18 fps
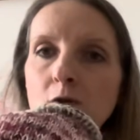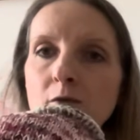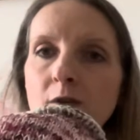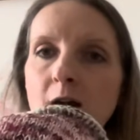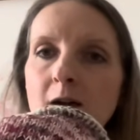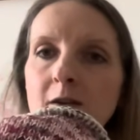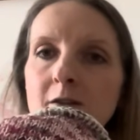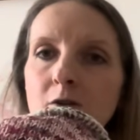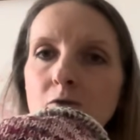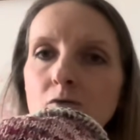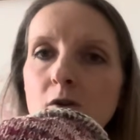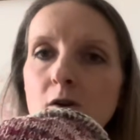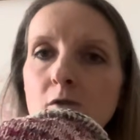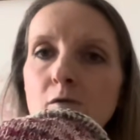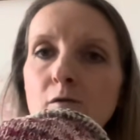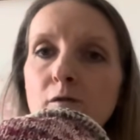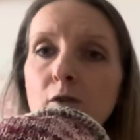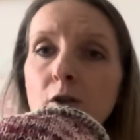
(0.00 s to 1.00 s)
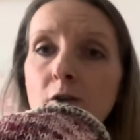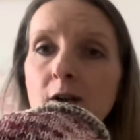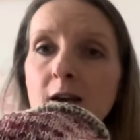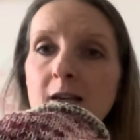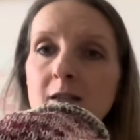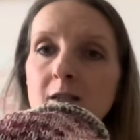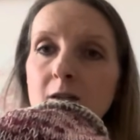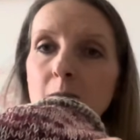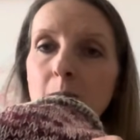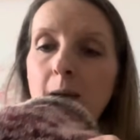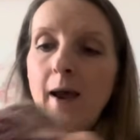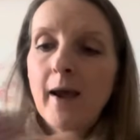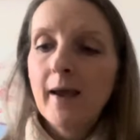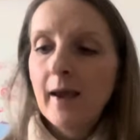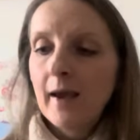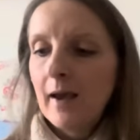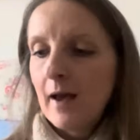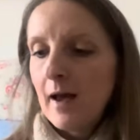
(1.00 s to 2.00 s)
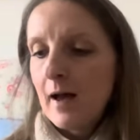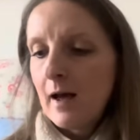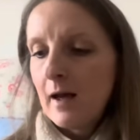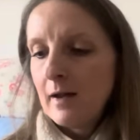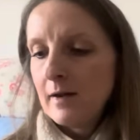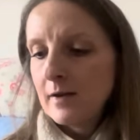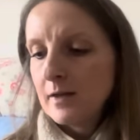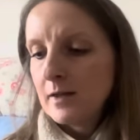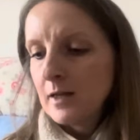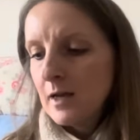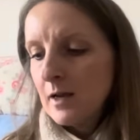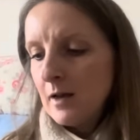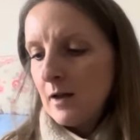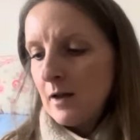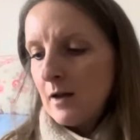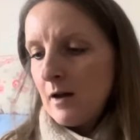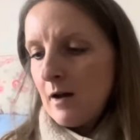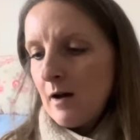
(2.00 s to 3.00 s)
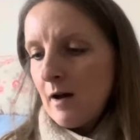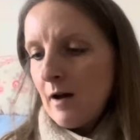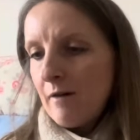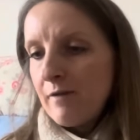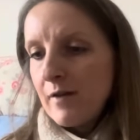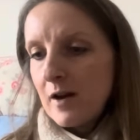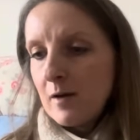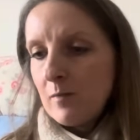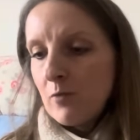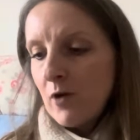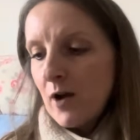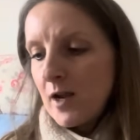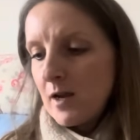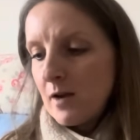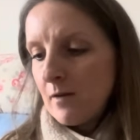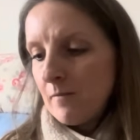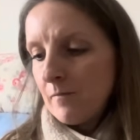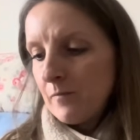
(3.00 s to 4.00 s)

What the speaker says: That is a real fluorescent pink and a very bright,